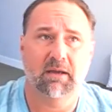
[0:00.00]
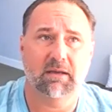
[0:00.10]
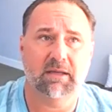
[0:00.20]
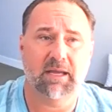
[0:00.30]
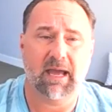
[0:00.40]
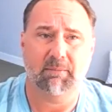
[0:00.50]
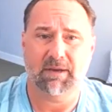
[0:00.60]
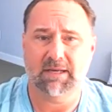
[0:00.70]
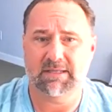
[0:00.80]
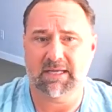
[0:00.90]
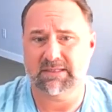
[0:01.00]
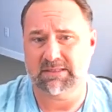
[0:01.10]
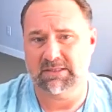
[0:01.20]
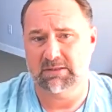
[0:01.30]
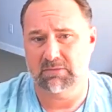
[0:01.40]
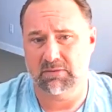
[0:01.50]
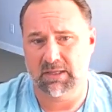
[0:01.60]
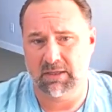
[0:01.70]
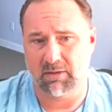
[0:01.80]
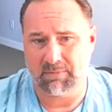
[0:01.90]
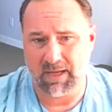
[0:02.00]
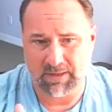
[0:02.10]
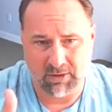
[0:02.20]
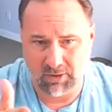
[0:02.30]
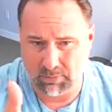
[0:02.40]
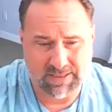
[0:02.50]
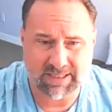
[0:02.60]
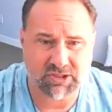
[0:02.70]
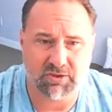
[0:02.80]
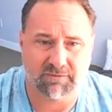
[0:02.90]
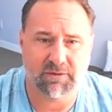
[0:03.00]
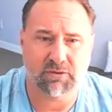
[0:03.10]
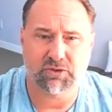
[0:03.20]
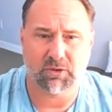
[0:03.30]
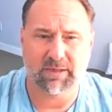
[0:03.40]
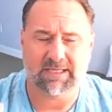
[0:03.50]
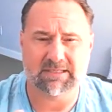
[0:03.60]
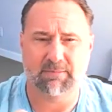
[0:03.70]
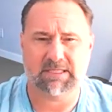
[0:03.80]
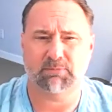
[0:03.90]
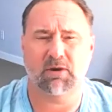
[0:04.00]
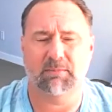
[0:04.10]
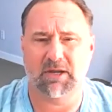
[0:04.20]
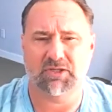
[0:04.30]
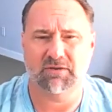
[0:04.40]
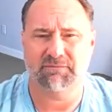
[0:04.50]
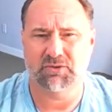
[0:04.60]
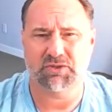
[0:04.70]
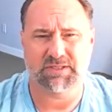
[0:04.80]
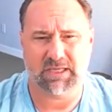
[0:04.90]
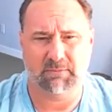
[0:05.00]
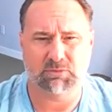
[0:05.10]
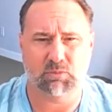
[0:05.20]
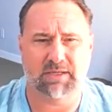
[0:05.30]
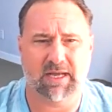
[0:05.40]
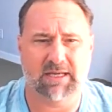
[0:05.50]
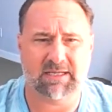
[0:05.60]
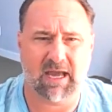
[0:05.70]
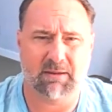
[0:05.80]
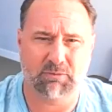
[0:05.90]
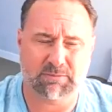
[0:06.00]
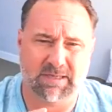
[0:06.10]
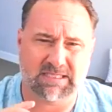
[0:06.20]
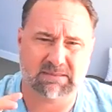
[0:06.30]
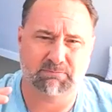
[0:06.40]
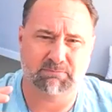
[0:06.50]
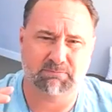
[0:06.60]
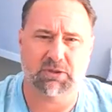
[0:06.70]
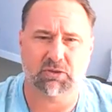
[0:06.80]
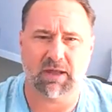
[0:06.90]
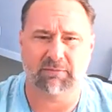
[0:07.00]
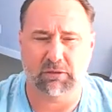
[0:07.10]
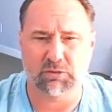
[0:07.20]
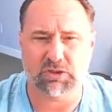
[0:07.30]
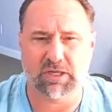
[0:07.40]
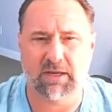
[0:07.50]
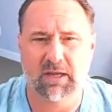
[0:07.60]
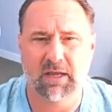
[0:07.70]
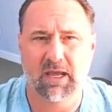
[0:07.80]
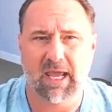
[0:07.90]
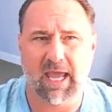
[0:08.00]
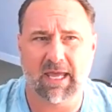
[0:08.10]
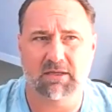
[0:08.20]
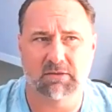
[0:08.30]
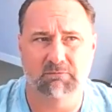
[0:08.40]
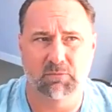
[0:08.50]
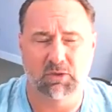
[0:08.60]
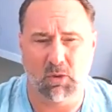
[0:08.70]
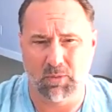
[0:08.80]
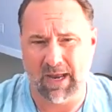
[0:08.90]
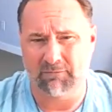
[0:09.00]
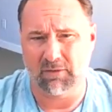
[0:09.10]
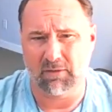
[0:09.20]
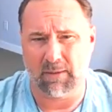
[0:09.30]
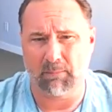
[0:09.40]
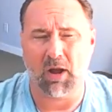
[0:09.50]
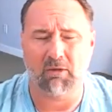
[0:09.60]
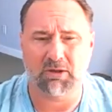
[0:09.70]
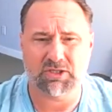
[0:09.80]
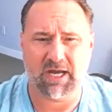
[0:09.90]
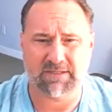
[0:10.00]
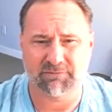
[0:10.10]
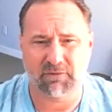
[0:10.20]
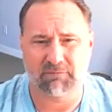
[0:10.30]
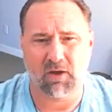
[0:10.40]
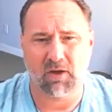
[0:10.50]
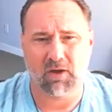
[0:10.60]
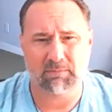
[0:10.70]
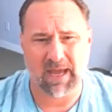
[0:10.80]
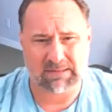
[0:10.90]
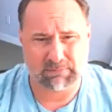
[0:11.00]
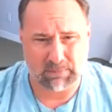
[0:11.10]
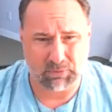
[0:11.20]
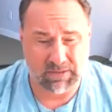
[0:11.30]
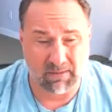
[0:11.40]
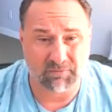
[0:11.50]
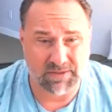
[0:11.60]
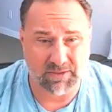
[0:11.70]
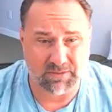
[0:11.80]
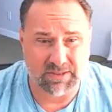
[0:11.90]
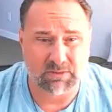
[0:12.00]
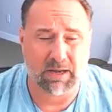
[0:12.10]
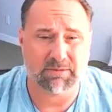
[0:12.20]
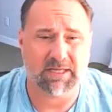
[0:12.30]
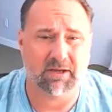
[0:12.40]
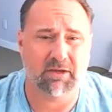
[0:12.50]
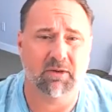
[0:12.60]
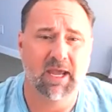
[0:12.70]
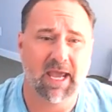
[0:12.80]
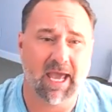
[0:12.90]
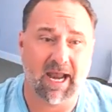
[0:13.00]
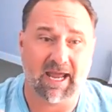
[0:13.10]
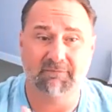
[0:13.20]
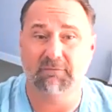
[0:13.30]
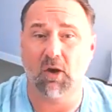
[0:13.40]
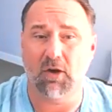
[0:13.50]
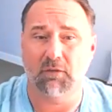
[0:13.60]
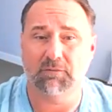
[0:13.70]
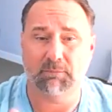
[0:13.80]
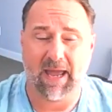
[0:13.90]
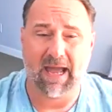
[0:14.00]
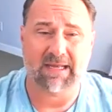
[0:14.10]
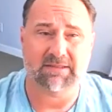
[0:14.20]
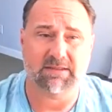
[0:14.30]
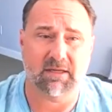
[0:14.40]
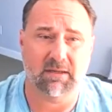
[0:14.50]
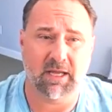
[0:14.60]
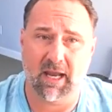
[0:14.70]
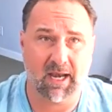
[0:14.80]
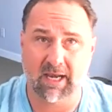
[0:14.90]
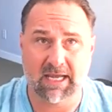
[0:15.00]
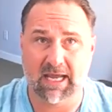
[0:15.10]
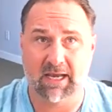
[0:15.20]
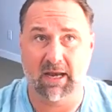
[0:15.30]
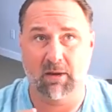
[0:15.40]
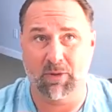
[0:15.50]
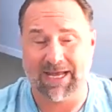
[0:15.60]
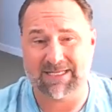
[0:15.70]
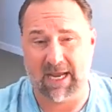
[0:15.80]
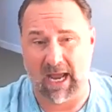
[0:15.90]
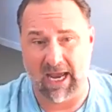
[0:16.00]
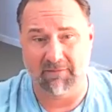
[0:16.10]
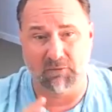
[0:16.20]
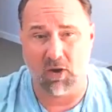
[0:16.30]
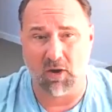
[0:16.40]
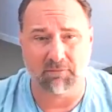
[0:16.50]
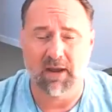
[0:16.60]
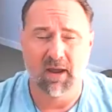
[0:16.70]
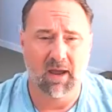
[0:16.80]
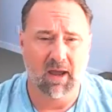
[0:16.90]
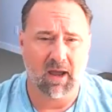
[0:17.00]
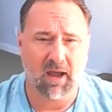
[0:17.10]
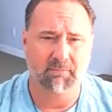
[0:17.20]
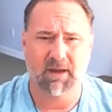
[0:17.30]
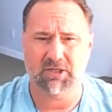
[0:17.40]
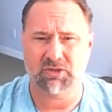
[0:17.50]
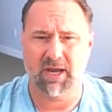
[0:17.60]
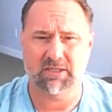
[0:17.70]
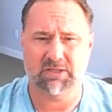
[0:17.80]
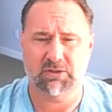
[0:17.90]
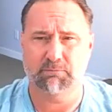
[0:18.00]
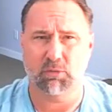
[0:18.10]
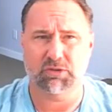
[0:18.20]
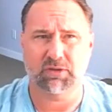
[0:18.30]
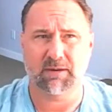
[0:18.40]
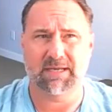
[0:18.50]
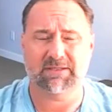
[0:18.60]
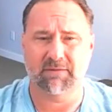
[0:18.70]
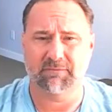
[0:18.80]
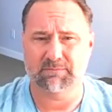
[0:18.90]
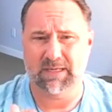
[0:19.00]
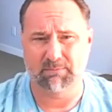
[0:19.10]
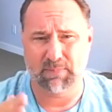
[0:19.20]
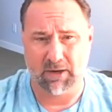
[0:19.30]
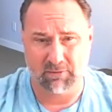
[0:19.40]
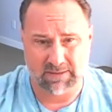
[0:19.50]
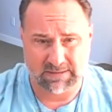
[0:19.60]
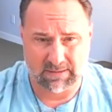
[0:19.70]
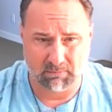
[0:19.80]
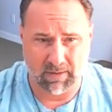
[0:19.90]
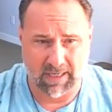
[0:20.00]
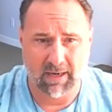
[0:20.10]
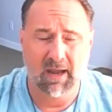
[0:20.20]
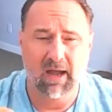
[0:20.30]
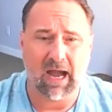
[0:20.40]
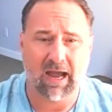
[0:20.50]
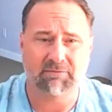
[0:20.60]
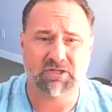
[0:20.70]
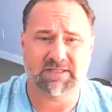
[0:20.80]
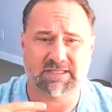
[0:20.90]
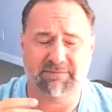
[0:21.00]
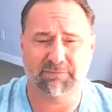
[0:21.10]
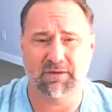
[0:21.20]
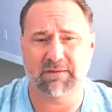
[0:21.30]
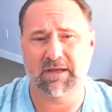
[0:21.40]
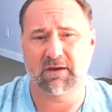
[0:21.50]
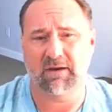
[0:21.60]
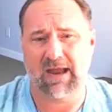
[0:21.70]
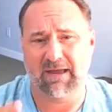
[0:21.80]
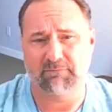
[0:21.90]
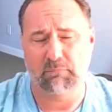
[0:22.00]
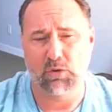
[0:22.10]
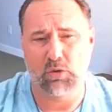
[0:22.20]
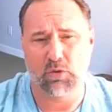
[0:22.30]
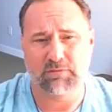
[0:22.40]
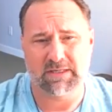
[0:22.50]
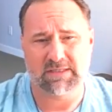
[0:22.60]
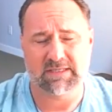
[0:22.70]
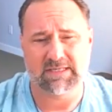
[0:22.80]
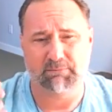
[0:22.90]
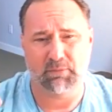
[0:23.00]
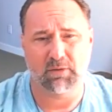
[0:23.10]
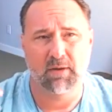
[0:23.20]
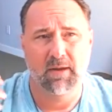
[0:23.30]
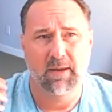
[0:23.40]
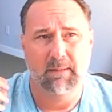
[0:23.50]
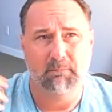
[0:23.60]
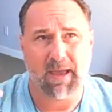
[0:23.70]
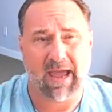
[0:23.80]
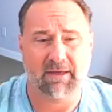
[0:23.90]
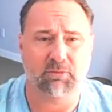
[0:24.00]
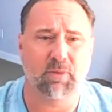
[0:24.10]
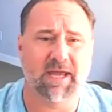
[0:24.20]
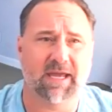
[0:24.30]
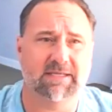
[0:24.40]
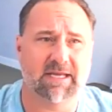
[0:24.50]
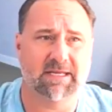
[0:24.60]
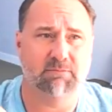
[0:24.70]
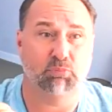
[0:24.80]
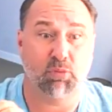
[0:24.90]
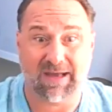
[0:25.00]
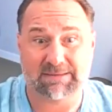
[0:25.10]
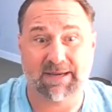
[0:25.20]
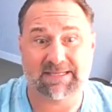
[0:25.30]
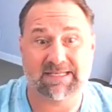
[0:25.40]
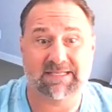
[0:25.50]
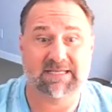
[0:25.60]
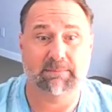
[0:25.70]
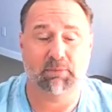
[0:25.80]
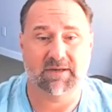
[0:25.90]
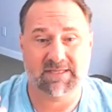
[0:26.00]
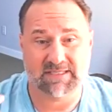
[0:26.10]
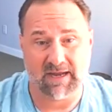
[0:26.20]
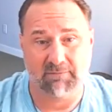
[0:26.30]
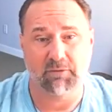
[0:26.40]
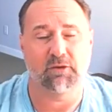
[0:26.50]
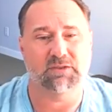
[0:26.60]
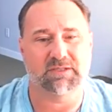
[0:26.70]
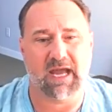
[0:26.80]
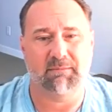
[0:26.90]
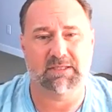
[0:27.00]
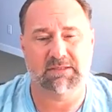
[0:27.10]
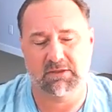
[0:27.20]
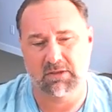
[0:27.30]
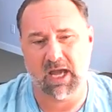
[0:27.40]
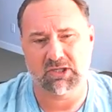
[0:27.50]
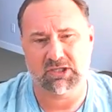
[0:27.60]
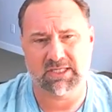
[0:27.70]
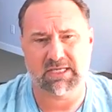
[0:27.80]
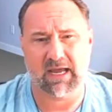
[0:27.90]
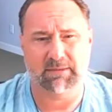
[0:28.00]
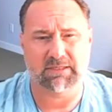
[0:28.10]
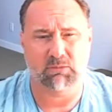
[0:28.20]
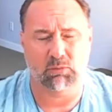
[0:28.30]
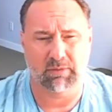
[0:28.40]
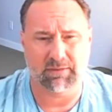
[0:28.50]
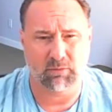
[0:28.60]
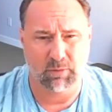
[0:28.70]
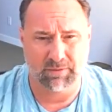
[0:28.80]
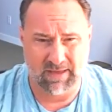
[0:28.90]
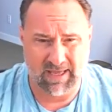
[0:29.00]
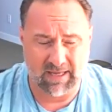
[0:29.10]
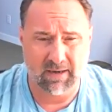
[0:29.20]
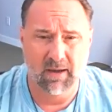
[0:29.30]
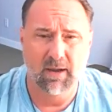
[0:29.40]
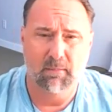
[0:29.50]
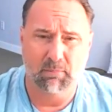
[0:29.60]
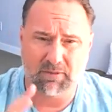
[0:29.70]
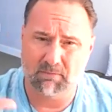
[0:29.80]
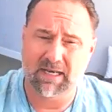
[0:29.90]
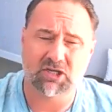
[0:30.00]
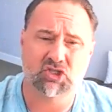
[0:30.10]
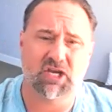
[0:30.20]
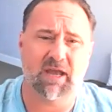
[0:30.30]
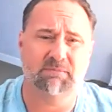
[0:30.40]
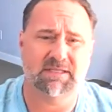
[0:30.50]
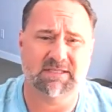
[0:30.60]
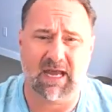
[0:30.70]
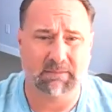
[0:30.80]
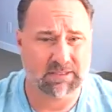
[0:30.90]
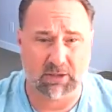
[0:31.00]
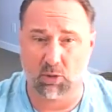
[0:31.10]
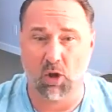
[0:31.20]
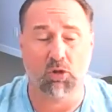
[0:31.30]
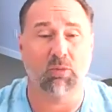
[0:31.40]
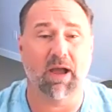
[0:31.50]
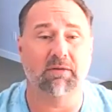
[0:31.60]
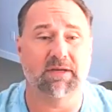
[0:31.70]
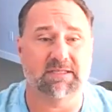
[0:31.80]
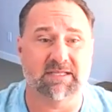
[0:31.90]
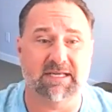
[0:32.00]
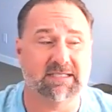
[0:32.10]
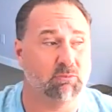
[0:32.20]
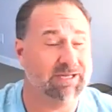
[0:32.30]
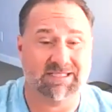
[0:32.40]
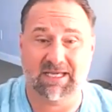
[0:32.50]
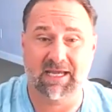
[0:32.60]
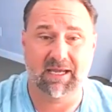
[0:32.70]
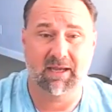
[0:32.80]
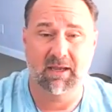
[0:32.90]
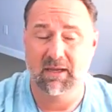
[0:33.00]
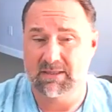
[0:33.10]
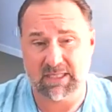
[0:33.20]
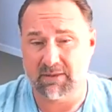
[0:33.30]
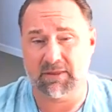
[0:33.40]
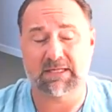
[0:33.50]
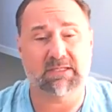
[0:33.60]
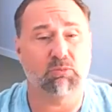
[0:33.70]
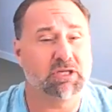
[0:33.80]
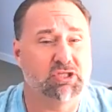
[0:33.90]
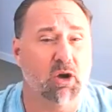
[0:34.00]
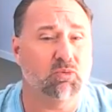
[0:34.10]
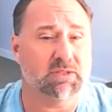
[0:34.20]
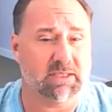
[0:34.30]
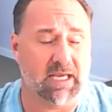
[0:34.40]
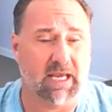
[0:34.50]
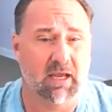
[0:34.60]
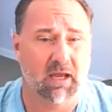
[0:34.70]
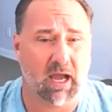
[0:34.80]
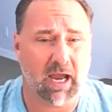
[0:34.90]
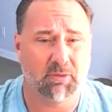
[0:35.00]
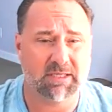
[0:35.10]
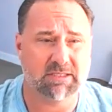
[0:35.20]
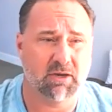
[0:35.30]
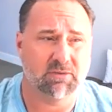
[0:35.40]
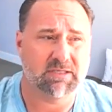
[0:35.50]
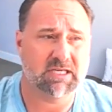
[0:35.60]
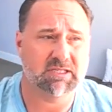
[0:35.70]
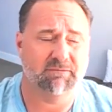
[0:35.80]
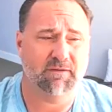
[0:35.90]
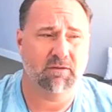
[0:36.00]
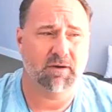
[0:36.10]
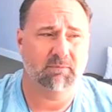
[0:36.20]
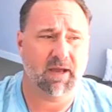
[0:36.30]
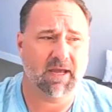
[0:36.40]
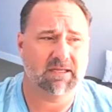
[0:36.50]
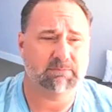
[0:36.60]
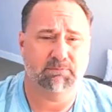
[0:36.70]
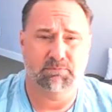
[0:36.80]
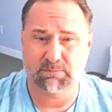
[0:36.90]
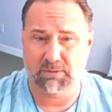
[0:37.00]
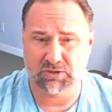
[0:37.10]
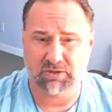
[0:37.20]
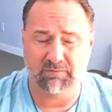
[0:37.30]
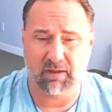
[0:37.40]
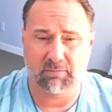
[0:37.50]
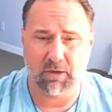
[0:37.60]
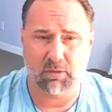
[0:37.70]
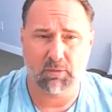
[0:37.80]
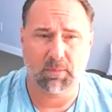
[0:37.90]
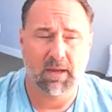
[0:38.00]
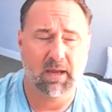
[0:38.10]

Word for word: Yeah, but it, it's to, you know, I'm not here to predict your future because the best part about your future is it comes one day at a time. It was my spiritual evolution and don't ever apologize for evolving past people's comfort zones, is what I would tell you. And I evolved past, and again, when I say I evolved, I'm not trying to portray myself as being better than somebody. I've just, as a free thinker, have moved into deeper pathways in prospecting deeper, discover those diamonds, not just the diamonds that were within, but the many gems and diamonds that are all around us, things that we see, things that we don't see. I always, you know, teach if you're in my spiritual development group,